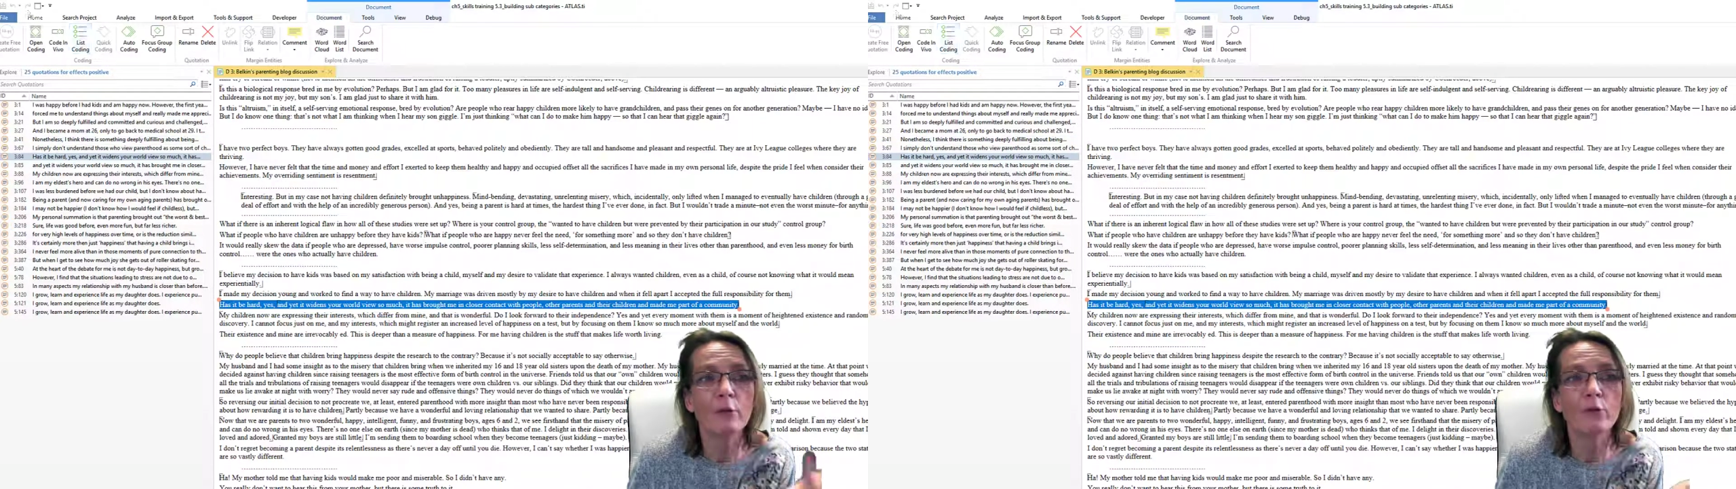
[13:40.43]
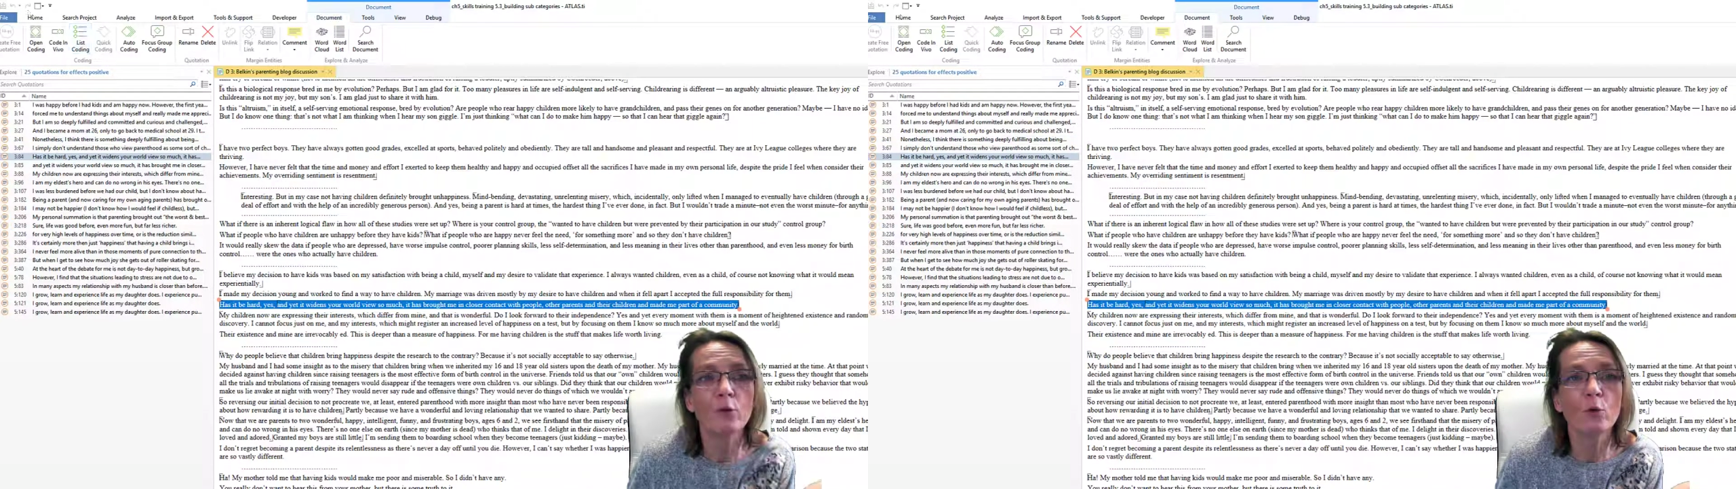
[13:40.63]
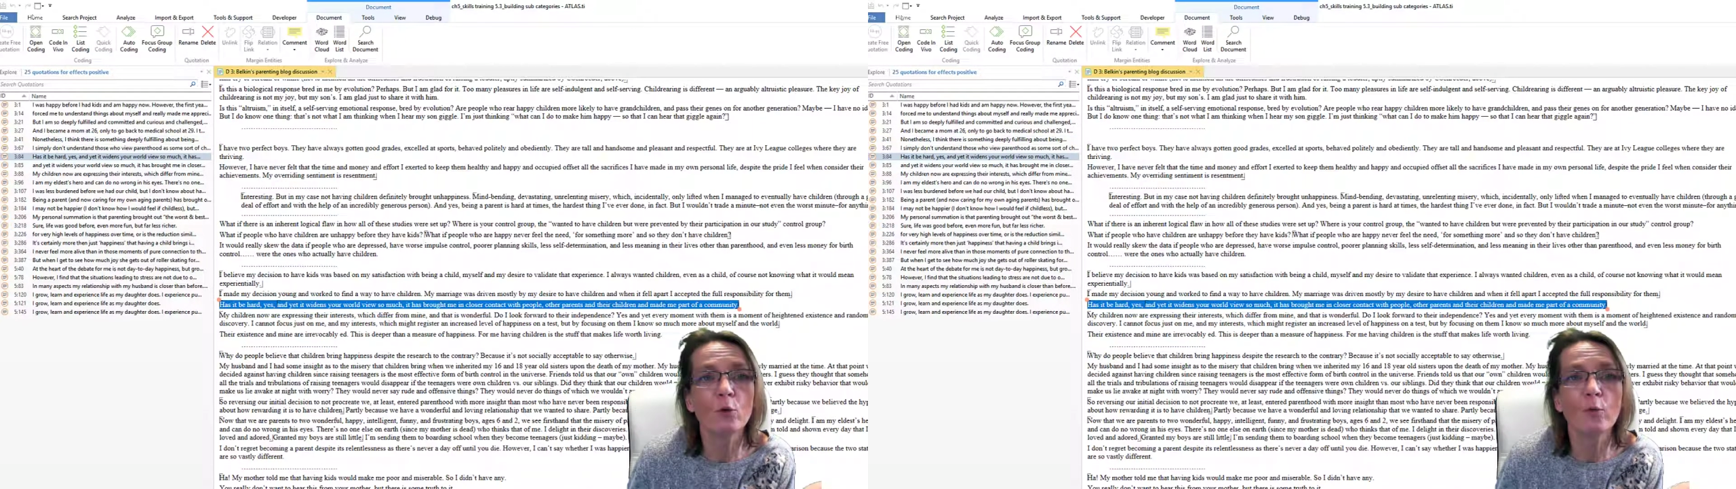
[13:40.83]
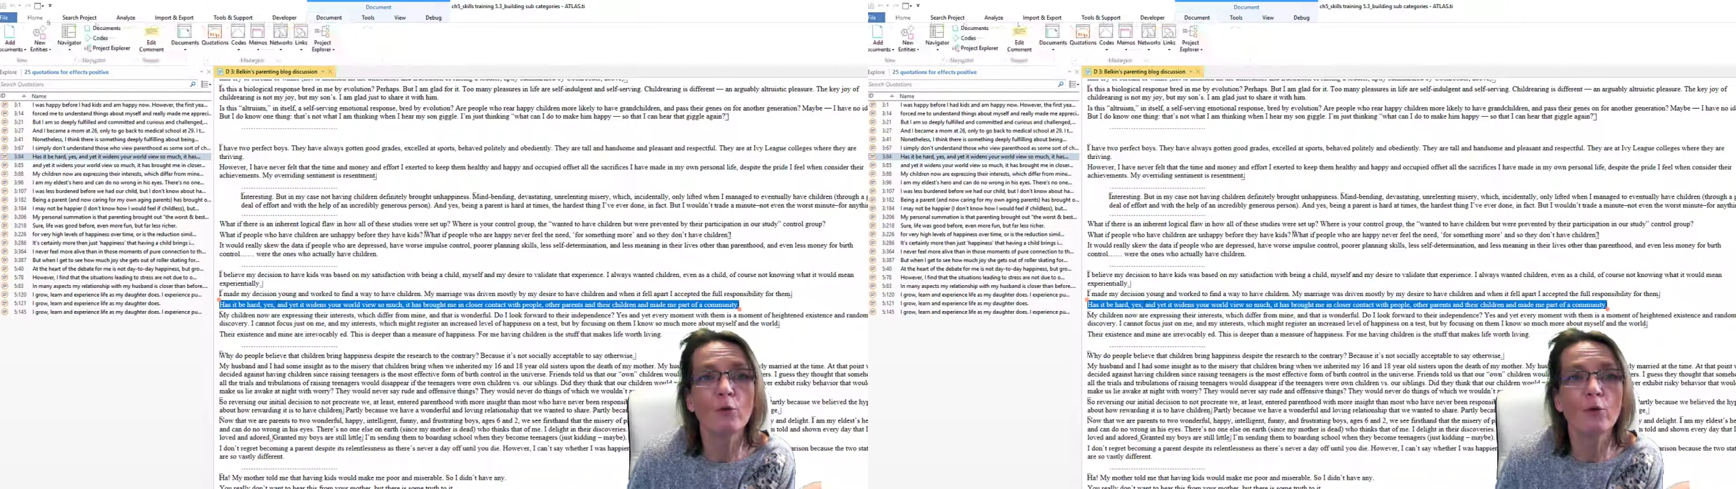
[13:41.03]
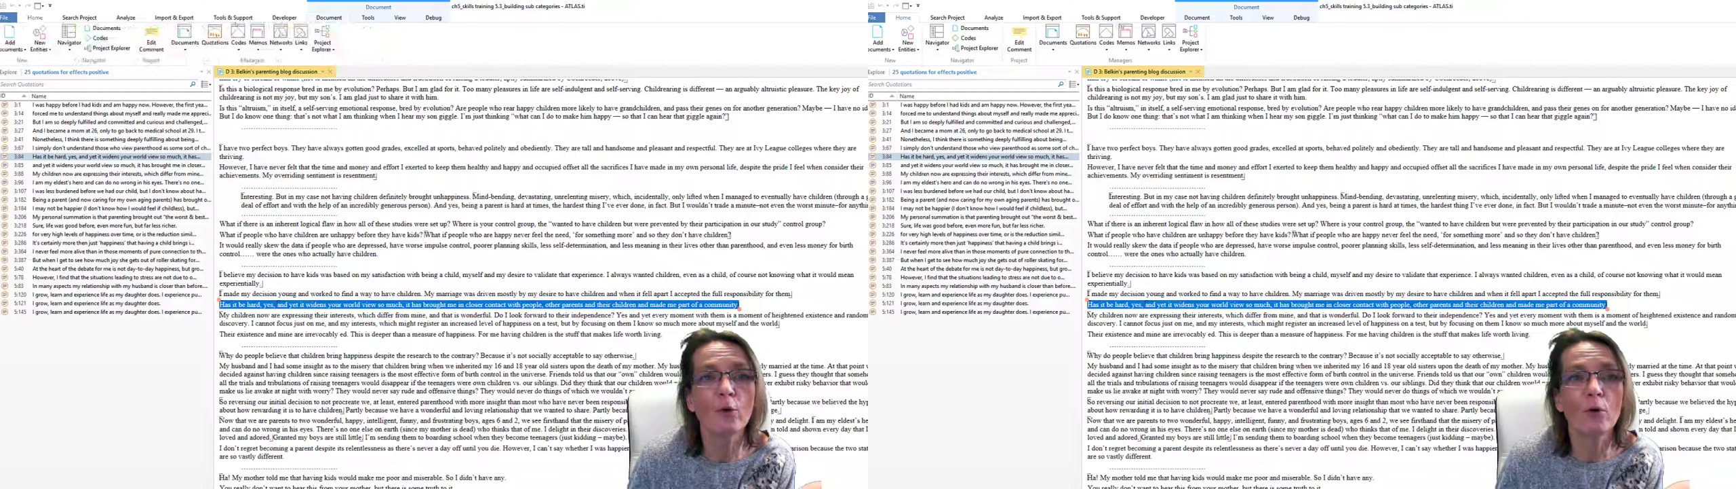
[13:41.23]
If
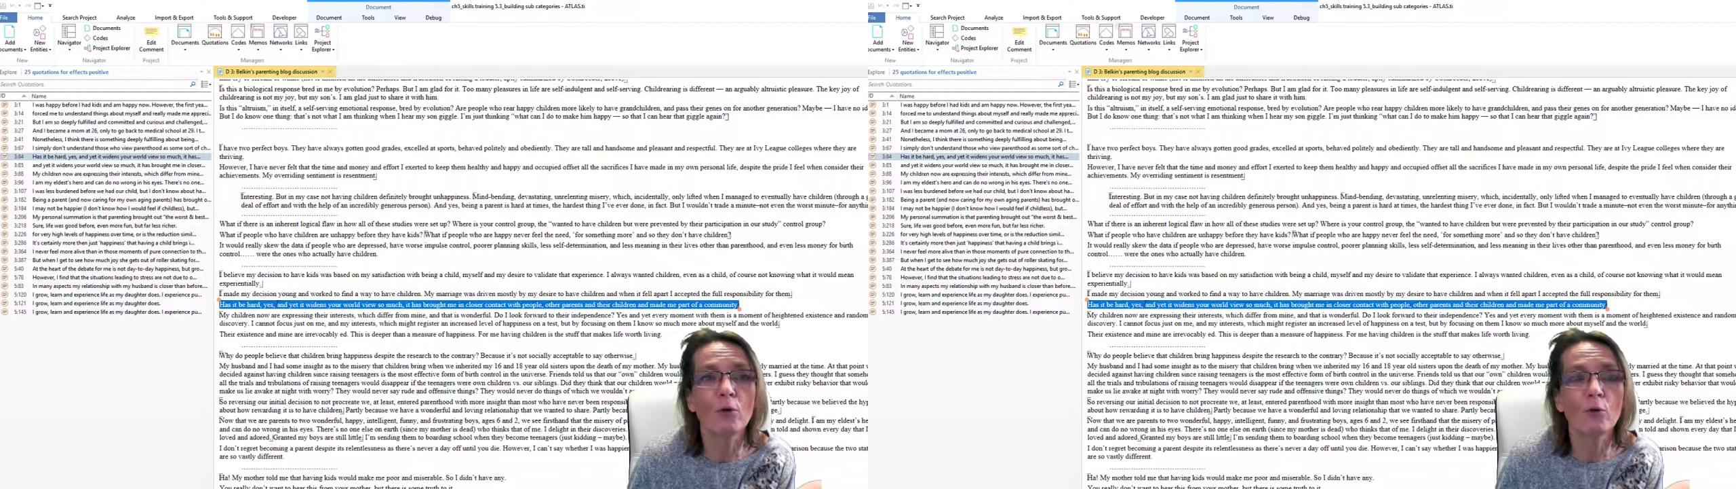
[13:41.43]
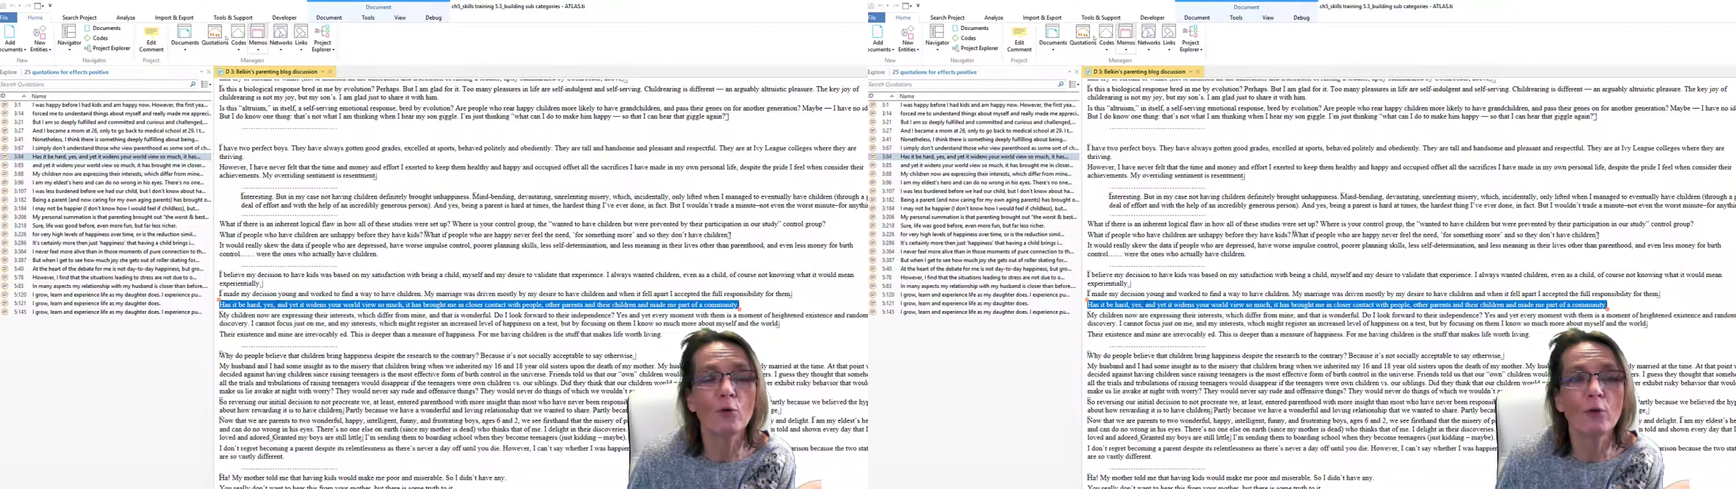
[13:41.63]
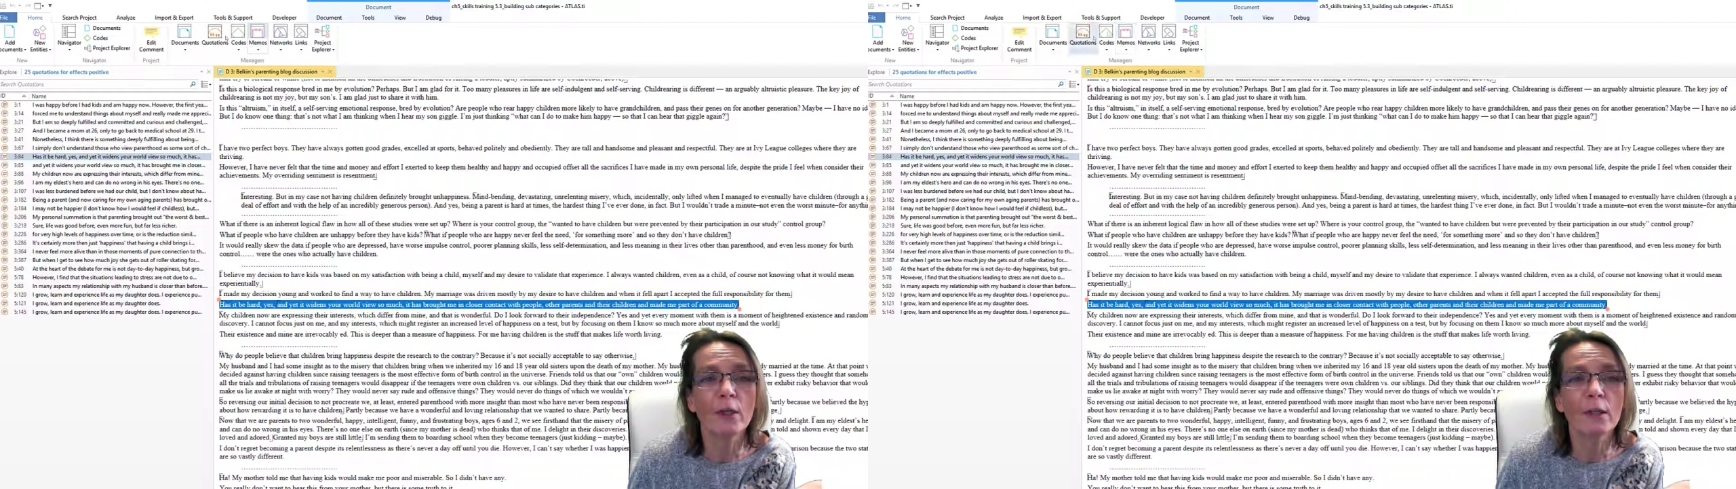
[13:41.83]
you prefer to